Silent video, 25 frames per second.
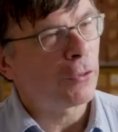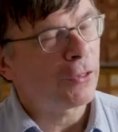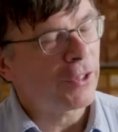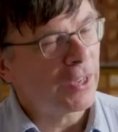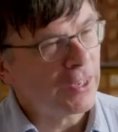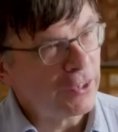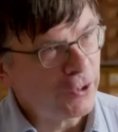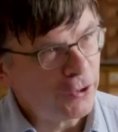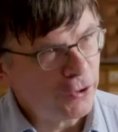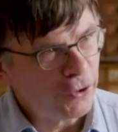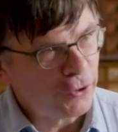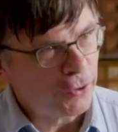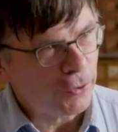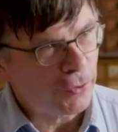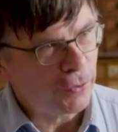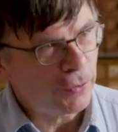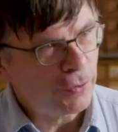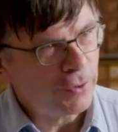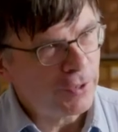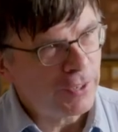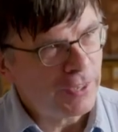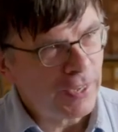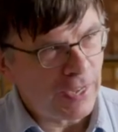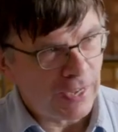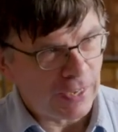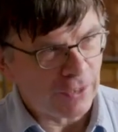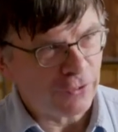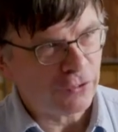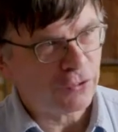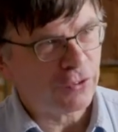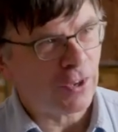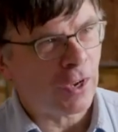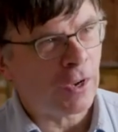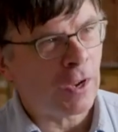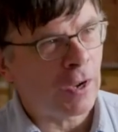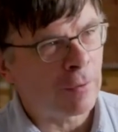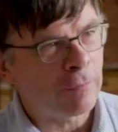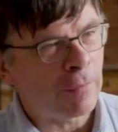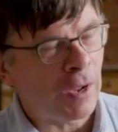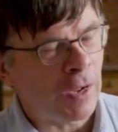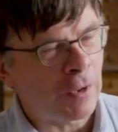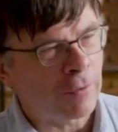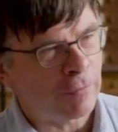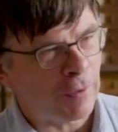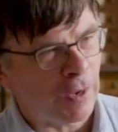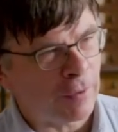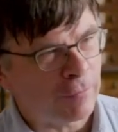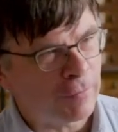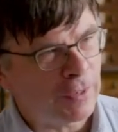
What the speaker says: thank you. Yes, I